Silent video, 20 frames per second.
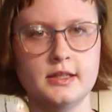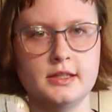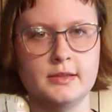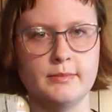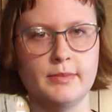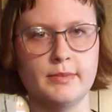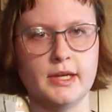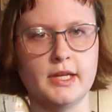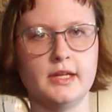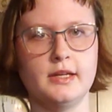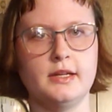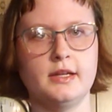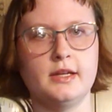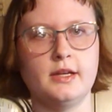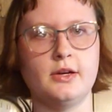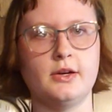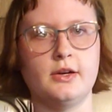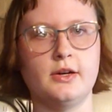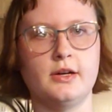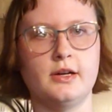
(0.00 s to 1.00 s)

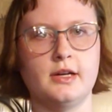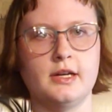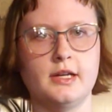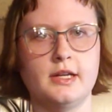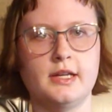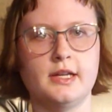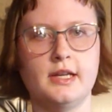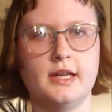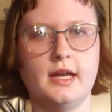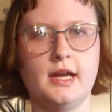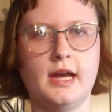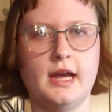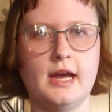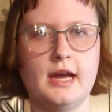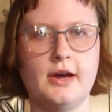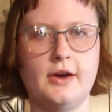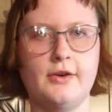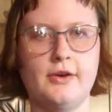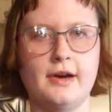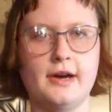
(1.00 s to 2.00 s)
depending on
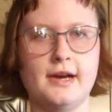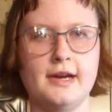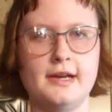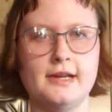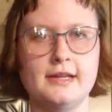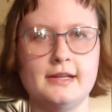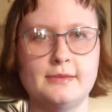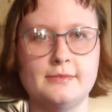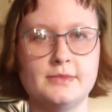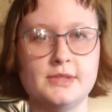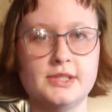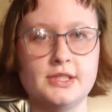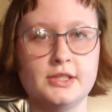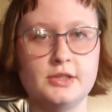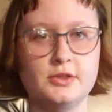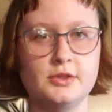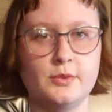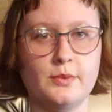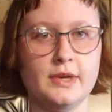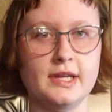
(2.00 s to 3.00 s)
how I am
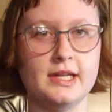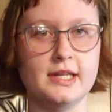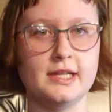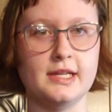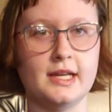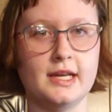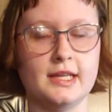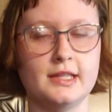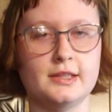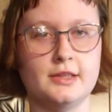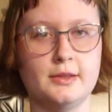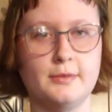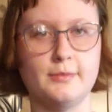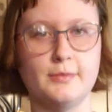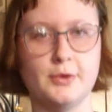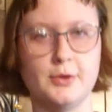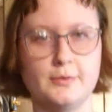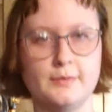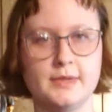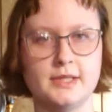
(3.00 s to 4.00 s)
situated at the
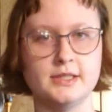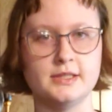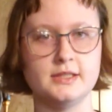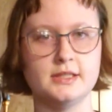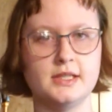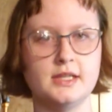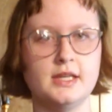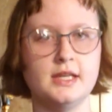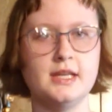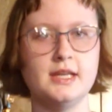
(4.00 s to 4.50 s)
moment.